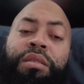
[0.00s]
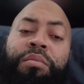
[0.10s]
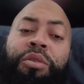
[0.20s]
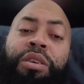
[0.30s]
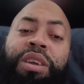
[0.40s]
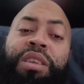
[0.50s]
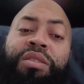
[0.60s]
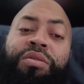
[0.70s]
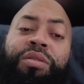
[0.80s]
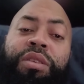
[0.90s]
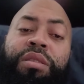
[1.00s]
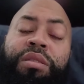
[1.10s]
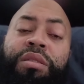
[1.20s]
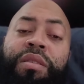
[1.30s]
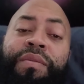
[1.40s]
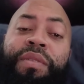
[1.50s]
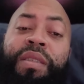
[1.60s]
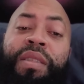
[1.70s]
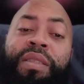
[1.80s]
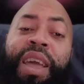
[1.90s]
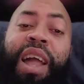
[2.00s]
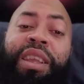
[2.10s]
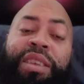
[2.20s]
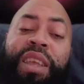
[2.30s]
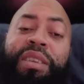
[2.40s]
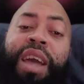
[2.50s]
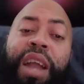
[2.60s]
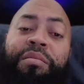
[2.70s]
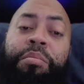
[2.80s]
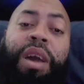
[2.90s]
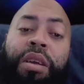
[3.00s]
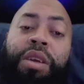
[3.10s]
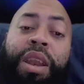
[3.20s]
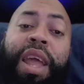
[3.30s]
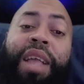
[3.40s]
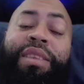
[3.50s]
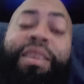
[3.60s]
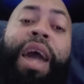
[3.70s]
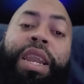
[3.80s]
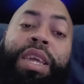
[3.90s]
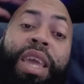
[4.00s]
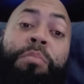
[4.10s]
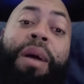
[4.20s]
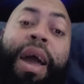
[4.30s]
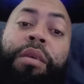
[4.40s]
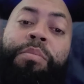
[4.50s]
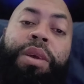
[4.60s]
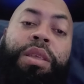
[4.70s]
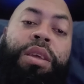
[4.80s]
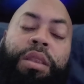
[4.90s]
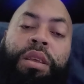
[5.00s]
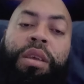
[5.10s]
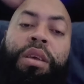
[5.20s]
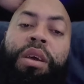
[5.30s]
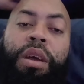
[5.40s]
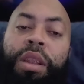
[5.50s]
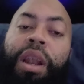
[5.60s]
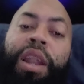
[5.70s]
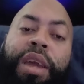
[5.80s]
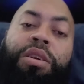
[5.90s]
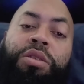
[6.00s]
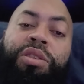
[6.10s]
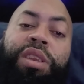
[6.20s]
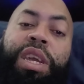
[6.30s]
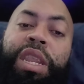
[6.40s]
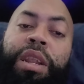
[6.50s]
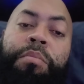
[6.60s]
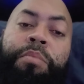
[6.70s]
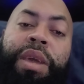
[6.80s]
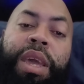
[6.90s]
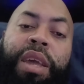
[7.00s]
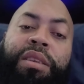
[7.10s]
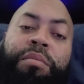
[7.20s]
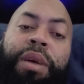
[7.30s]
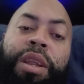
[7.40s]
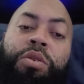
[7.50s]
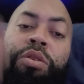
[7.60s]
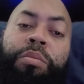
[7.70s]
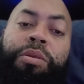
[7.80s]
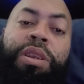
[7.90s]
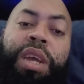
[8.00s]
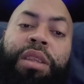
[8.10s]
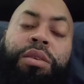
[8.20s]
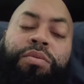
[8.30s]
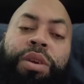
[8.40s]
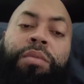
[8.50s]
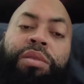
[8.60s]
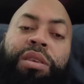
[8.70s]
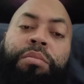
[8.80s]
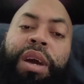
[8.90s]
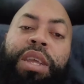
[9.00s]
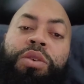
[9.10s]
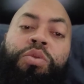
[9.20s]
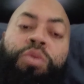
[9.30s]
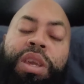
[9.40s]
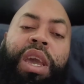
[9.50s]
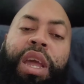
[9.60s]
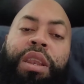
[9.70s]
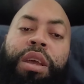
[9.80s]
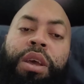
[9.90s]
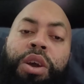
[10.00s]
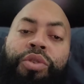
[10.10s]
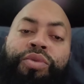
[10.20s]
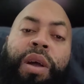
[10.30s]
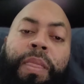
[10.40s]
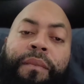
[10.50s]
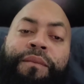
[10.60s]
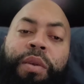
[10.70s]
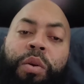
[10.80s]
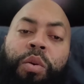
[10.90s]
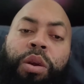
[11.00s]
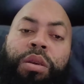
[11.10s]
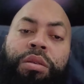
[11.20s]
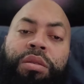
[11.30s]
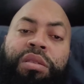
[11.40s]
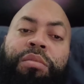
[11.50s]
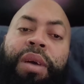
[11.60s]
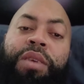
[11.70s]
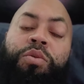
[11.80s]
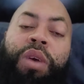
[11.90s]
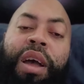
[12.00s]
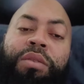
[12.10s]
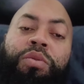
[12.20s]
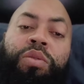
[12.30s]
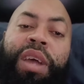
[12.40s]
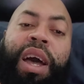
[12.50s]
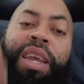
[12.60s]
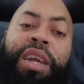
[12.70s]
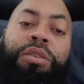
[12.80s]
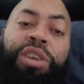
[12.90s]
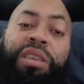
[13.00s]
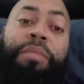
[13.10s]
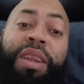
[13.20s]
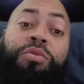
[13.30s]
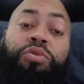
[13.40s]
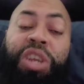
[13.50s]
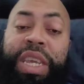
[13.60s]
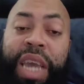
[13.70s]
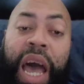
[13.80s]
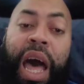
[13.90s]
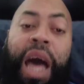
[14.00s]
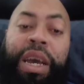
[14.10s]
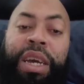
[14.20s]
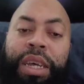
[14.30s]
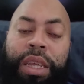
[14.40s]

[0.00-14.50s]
Marquese Chriss, Dallas has gotten better in that signing, in my opinion. The Lakers needed a big, somebody who can protect the rim, somebody who can run the floor, somebody who who's high energy, somebody who's young.